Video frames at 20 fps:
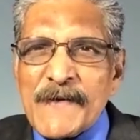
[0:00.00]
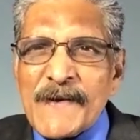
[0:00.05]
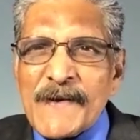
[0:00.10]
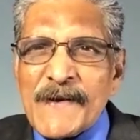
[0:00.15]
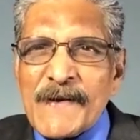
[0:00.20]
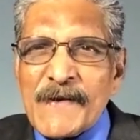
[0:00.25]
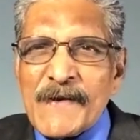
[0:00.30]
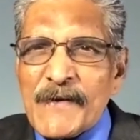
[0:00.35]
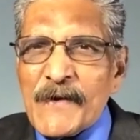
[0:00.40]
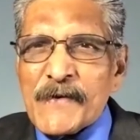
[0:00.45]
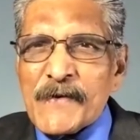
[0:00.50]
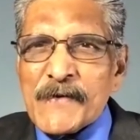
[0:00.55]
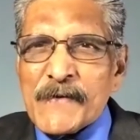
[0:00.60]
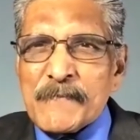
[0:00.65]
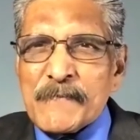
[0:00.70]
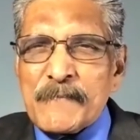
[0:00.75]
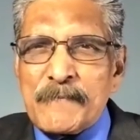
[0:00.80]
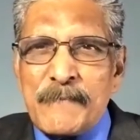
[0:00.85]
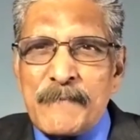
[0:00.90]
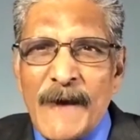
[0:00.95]
look
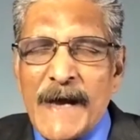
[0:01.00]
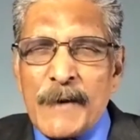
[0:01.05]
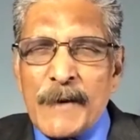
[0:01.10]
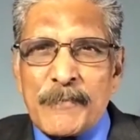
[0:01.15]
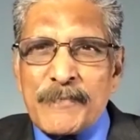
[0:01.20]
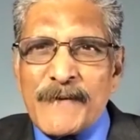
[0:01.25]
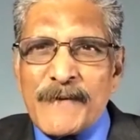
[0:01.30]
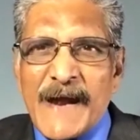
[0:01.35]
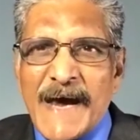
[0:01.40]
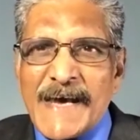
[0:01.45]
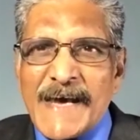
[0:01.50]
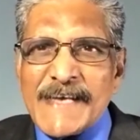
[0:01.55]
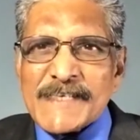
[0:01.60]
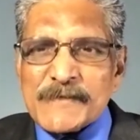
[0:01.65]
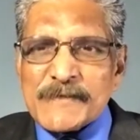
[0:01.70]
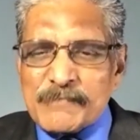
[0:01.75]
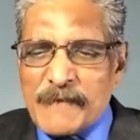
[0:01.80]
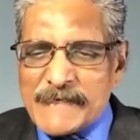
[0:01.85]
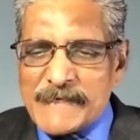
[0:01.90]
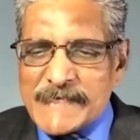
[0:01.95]
big
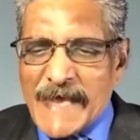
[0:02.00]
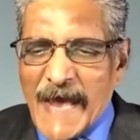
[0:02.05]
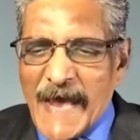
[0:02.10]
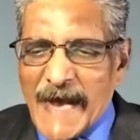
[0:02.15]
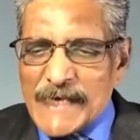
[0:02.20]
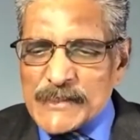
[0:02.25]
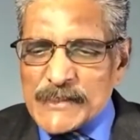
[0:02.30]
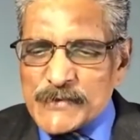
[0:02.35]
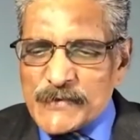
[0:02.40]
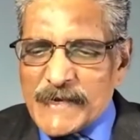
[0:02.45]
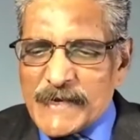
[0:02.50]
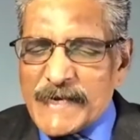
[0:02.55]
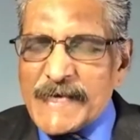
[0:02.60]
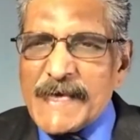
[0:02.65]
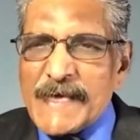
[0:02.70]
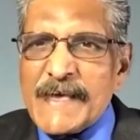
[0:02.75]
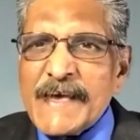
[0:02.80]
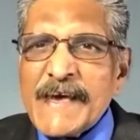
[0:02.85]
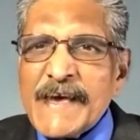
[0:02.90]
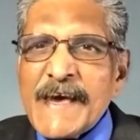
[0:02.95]
price, but
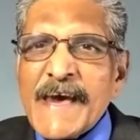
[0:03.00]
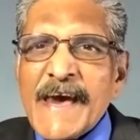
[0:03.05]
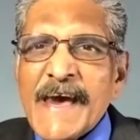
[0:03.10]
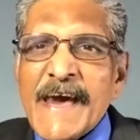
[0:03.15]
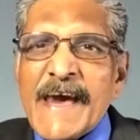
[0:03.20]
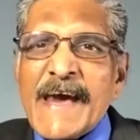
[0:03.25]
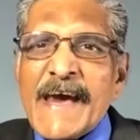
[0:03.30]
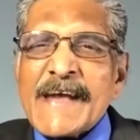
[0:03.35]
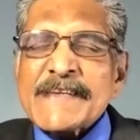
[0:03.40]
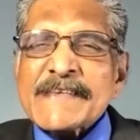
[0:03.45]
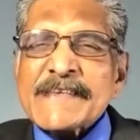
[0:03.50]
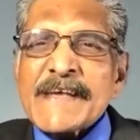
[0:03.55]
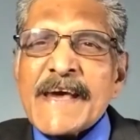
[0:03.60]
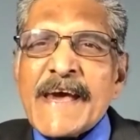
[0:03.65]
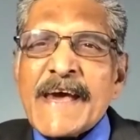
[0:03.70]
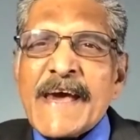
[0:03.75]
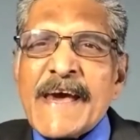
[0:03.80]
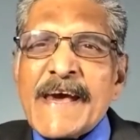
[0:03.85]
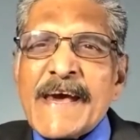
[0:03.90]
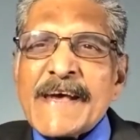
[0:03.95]
actually it
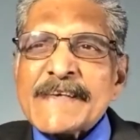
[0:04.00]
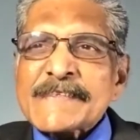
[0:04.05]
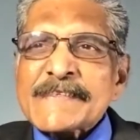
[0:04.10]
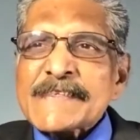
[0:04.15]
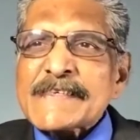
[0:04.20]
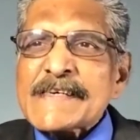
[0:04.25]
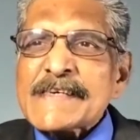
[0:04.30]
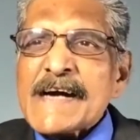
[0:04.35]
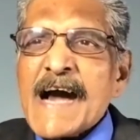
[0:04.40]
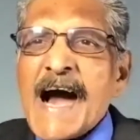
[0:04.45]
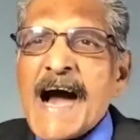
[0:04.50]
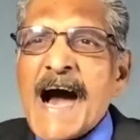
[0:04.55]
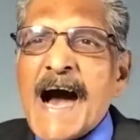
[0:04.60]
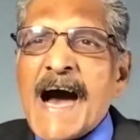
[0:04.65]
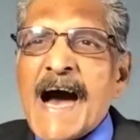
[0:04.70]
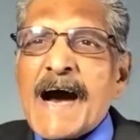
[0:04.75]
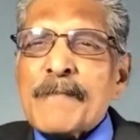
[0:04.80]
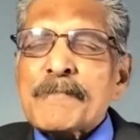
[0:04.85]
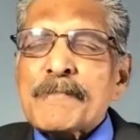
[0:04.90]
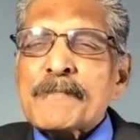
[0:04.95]
is
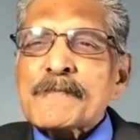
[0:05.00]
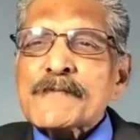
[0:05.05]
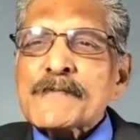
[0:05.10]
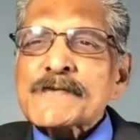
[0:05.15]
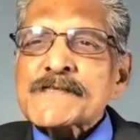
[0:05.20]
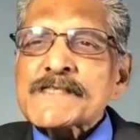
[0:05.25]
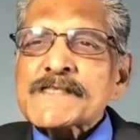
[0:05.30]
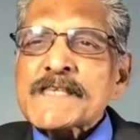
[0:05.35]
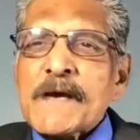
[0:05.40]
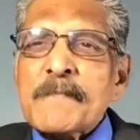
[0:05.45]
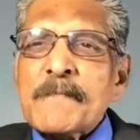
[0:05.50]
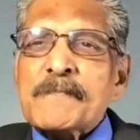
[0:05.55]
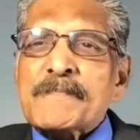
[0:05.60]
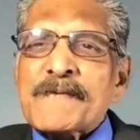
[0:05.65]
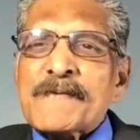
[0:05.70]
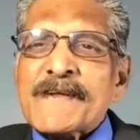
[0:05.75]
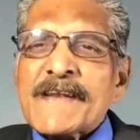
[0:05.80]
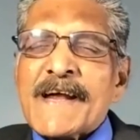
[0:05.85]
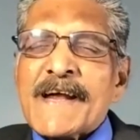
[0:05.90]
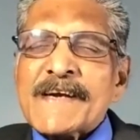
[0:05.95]
a
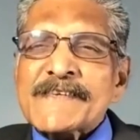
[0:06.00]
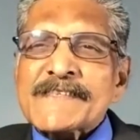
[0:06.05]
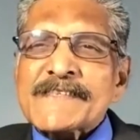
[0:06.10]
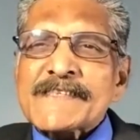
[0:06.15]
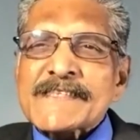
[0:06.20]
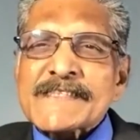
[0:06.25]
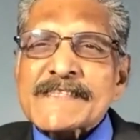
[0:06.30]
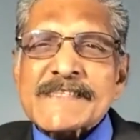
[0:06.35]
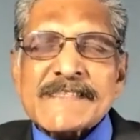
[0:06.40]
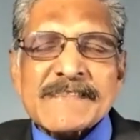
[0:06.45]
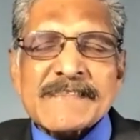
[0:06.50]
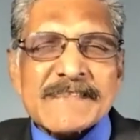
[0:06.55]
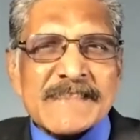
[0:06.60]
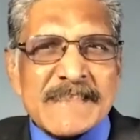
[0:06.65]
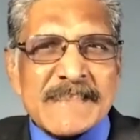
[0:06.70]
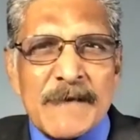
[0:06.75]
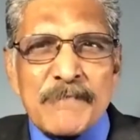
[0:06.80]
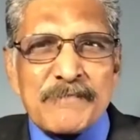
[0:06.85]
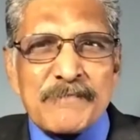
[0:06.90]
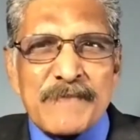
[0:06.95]
simple
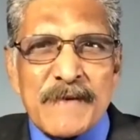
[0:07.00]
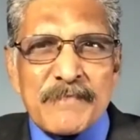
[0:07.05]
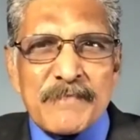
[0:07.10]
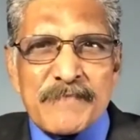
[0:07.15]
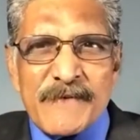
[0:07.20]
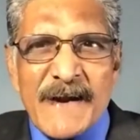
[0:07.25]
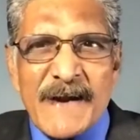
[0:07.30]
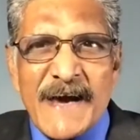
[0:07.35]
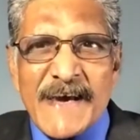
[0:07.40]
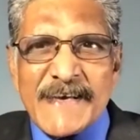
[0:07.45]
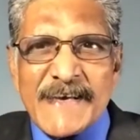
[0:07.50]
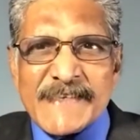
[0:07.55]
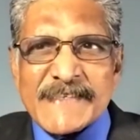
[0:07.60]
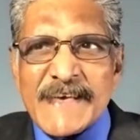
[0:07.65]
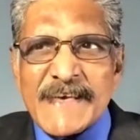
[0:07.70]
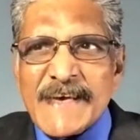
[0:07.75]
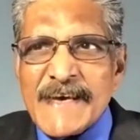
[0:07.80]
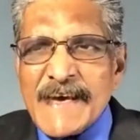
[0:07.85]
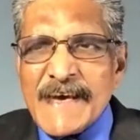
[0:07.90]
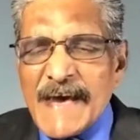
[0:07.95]
price
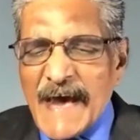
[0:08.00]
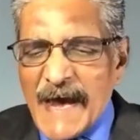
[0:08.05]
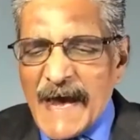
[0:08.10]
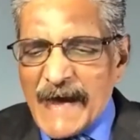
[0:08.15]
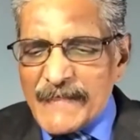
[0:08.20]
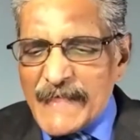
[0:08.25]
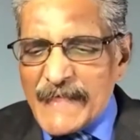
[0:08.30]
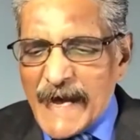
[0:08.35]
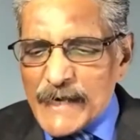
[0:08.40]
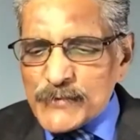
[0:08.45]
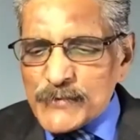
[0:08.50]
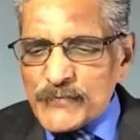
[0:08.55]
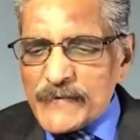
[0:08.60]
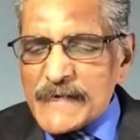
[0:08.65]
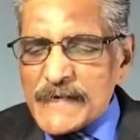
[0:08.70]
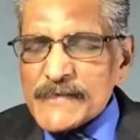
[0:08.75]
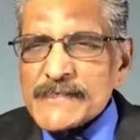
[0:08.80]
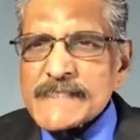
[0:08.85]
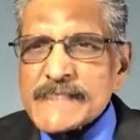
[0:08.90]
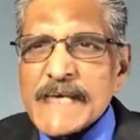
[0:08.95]
that
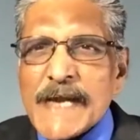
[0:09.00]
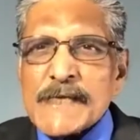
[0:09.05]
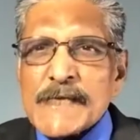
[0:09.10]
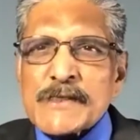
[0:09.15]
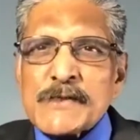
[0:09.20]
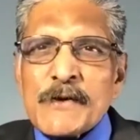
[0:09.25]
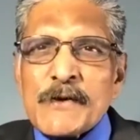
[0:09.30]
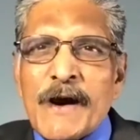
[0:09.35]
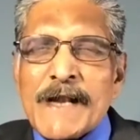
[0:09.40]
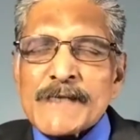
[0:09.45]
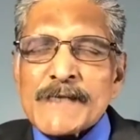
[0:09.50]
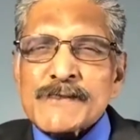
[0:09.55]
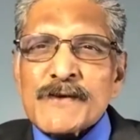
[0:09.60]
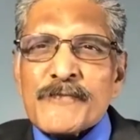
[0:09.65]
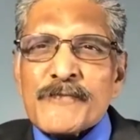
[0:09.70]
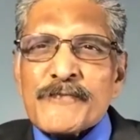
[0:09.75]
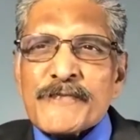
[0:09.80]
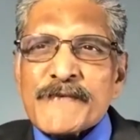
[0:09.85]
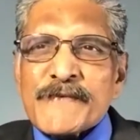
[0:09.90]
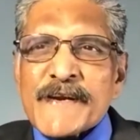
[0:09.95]
will set you
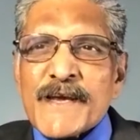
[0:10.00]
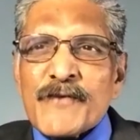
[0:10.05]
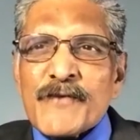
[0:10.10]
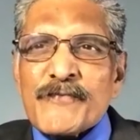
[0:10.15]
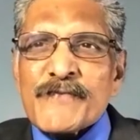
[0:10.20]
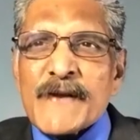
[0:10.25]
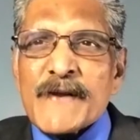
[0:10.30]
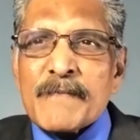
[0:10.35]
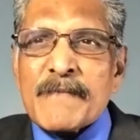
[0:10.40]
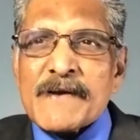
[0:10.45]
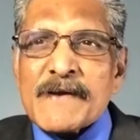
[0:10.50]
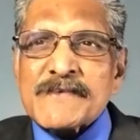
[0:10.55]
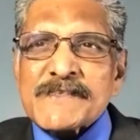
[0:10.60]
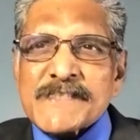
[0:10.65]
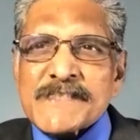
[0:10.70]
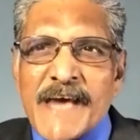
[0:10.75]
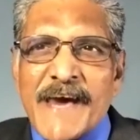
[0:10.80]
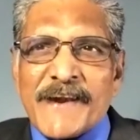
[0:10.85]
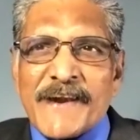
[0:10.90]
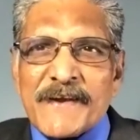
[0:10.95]
also free from a
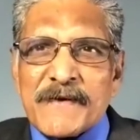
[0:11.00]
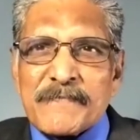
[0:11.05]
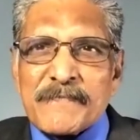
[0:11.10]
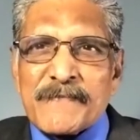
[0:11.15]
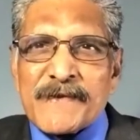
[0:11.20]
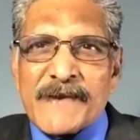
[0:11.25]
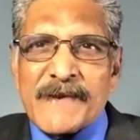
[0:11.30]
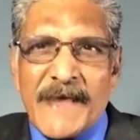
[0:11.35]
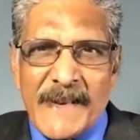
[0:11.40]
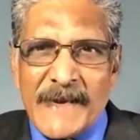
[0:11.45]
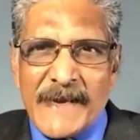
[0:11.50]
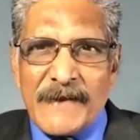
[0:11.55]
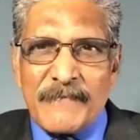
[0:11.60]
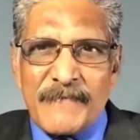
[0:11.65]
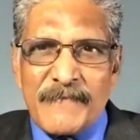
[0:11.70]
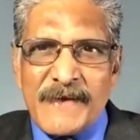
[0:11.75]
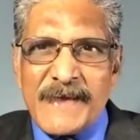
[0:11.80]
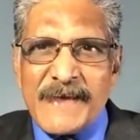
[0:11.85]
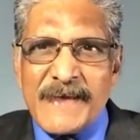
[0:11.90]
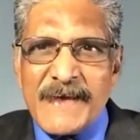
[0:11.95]
terrible
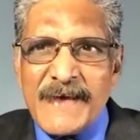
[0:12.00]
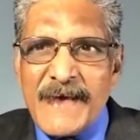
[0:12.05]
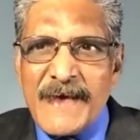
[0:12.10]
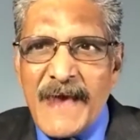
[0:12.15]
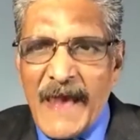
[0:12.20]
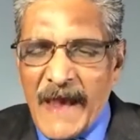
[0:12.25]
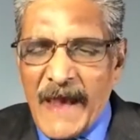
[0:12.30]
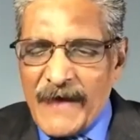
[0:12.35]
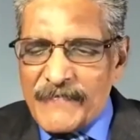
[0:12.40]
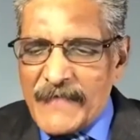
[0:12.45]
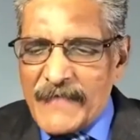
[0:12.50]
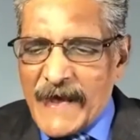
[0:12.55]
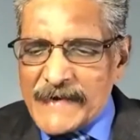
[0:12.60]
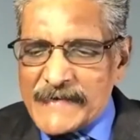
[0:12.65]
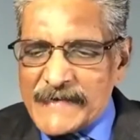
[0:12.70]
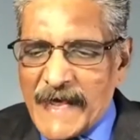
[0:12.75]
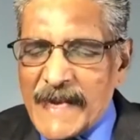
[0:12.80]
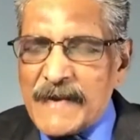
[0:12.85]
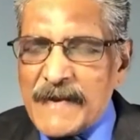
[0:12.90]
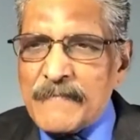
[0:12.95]
enemy. And that
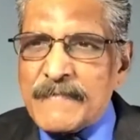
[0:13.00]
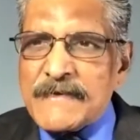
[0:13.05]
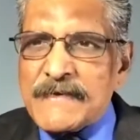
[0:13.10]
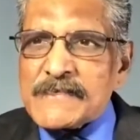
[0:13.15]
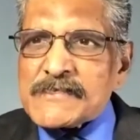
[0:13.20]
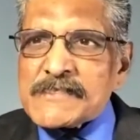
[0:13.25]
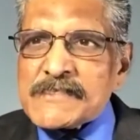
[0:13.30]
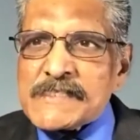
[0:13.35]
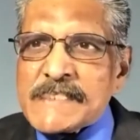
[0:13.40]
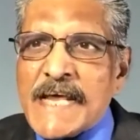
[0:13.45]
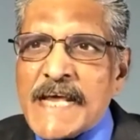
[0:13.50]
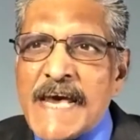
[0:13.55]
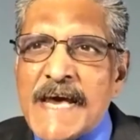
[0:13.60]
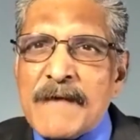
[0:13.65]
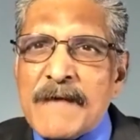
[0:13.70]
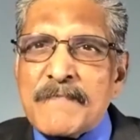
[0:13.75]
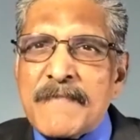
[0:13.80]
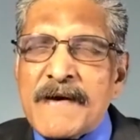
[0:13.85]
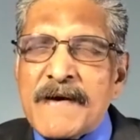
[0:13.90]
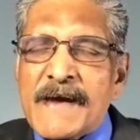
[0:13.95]
enemy's
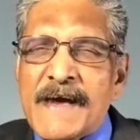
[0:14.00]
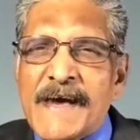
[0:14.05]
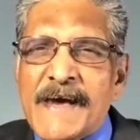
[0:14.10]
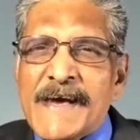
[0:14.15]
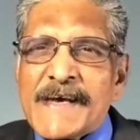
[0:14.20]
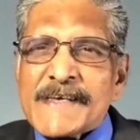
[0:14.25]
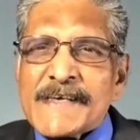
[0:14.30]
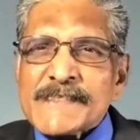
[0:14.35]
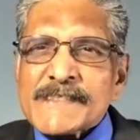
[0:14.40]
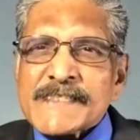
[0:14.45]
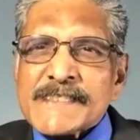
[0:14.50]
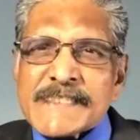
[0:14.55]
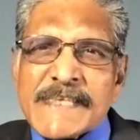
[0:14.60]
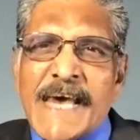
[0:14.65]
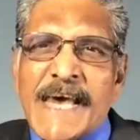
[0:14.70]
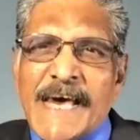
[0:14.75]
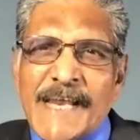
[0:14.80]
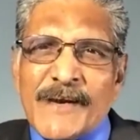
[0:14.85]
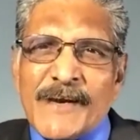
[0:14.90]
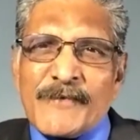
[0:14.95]
name is
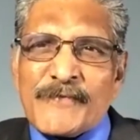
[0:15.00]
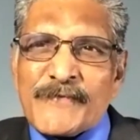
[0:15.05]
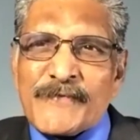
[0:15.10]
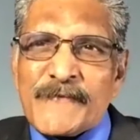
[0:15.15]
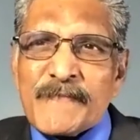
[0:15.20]
self.